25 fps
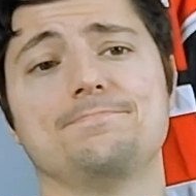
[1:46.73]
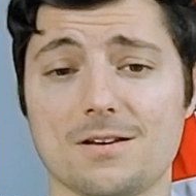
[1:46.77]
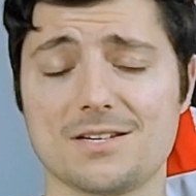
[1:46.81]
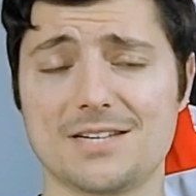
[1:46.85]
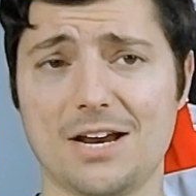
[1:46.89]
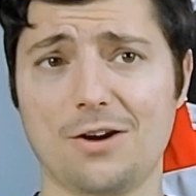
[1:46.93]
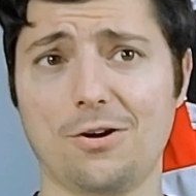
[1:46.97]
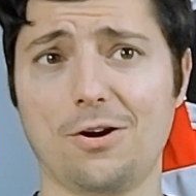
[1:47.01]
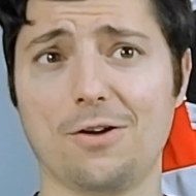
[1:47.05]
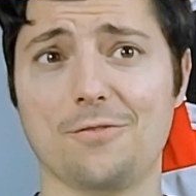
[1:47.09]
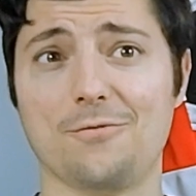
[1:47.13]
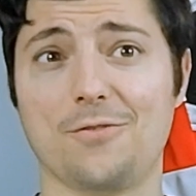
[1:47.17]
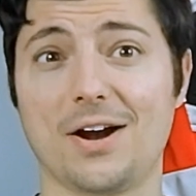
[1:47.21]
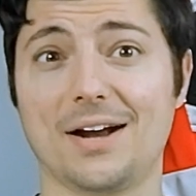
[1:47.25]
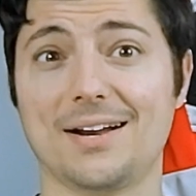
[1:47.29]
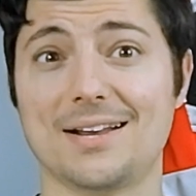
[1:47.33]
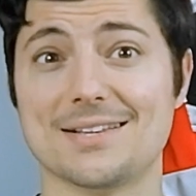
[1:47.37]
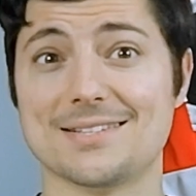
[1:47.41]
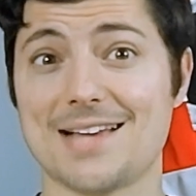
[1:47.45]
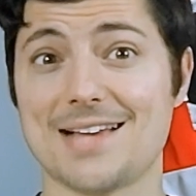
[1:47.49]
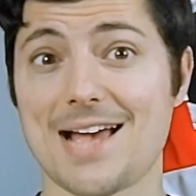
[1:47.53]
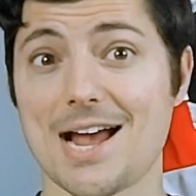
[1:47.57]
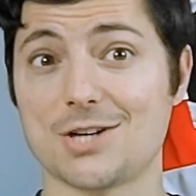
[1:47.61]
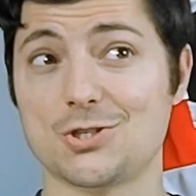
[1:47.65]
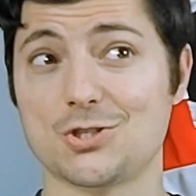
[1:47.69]
Teravainen
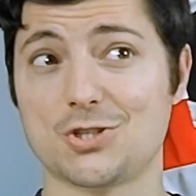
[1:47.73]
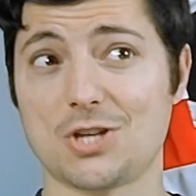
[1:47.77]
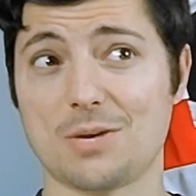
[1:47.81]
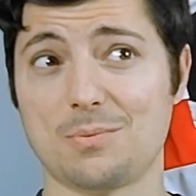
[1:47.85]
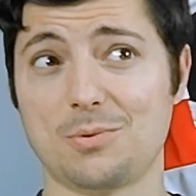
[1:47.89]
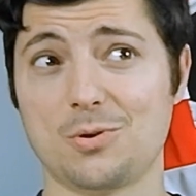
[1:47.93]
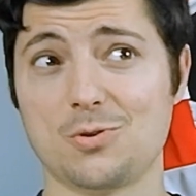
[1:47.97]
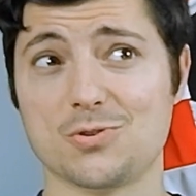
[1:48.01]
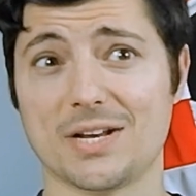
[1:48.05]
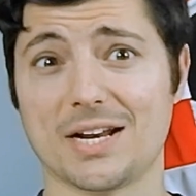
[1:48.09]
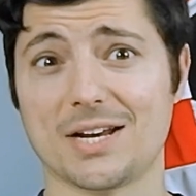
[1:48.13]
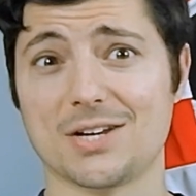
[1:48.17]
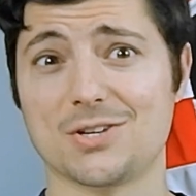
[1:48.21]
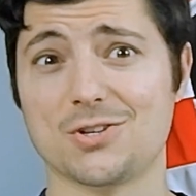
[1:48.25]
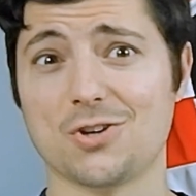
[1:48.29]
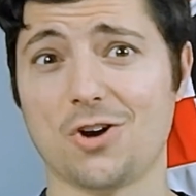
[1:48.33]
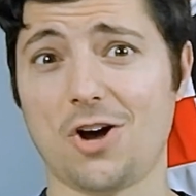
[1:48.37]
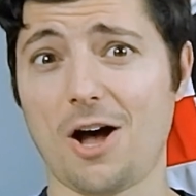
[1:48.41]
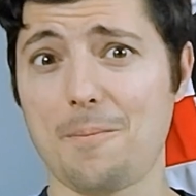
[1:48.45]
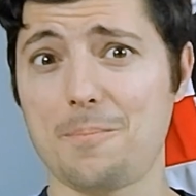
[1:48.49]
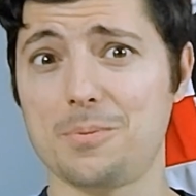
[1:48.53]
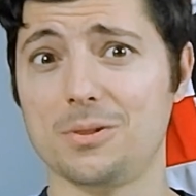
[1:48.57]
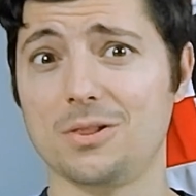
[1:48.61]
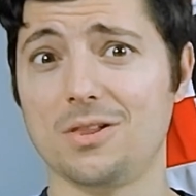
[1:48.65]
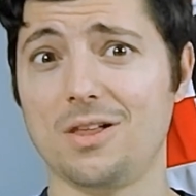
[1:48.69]
is actually someone who's getting
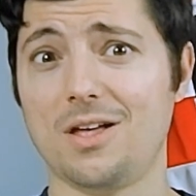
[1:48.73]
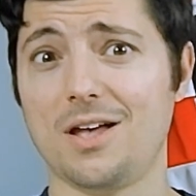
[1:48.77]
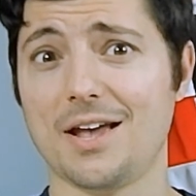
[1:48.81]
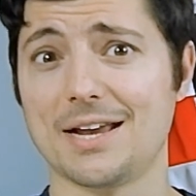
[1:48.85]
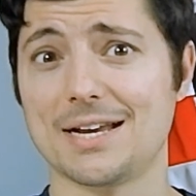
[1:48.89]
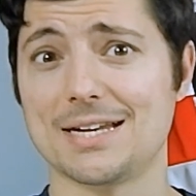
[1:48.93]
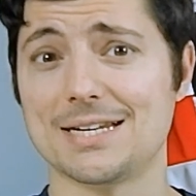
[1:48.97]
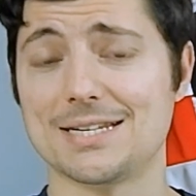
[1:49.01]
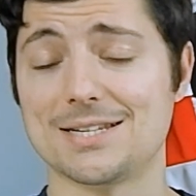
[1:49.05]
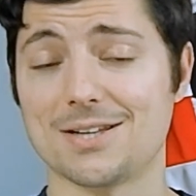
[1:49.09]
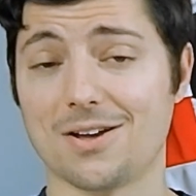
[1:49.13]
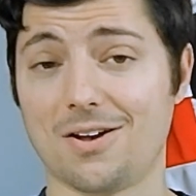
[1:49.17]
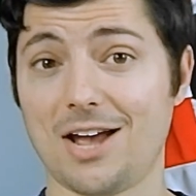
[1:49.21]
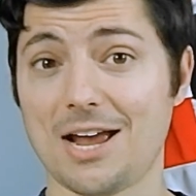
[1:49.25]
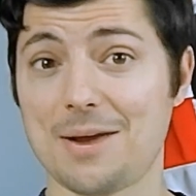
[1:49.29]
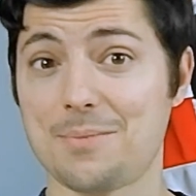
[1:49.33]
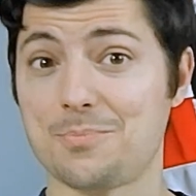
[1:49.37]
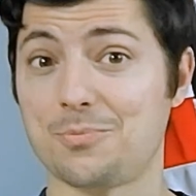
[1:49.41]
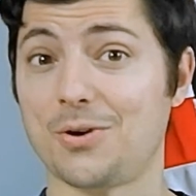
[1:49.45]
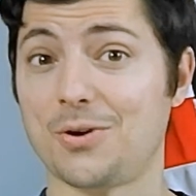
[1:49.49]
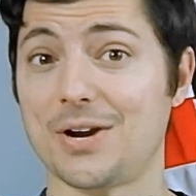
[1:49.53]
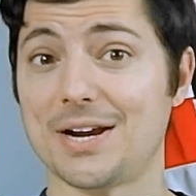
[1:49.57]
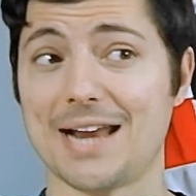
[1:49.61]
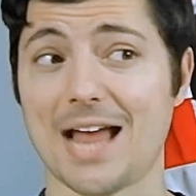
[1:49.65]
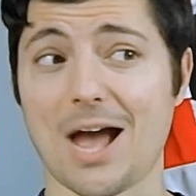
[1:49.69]
top line
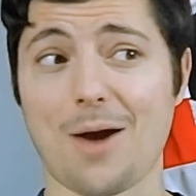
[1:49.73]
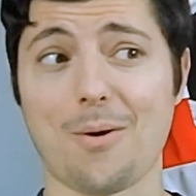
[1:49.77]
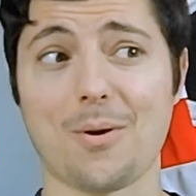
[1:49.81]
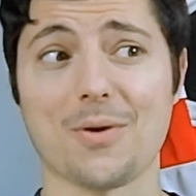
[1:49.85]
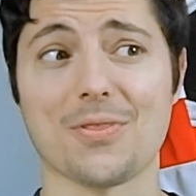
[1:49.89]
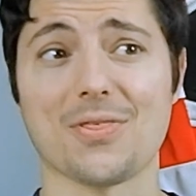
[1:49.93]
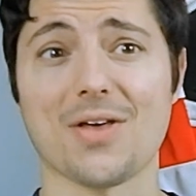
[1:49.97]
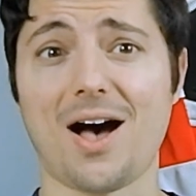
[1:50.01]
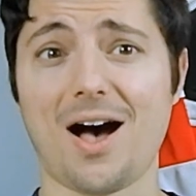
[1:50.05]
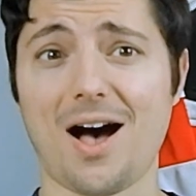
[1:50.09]
time right now with